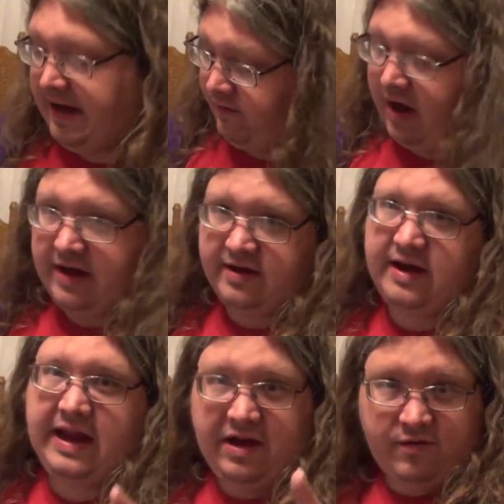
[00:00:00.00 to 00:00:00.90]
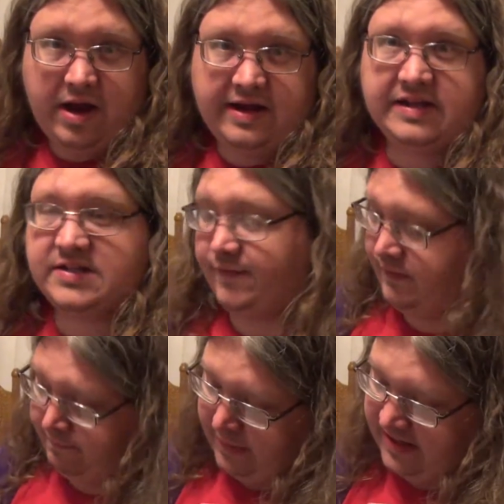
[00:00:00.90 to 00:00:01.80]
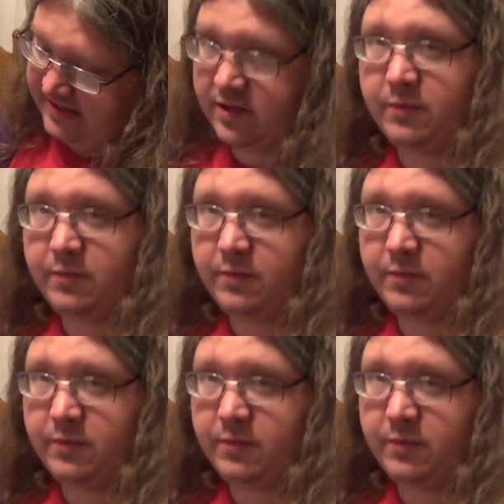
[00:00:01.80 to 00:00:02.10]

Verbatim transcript: Eat Rite. Eat Rite is the place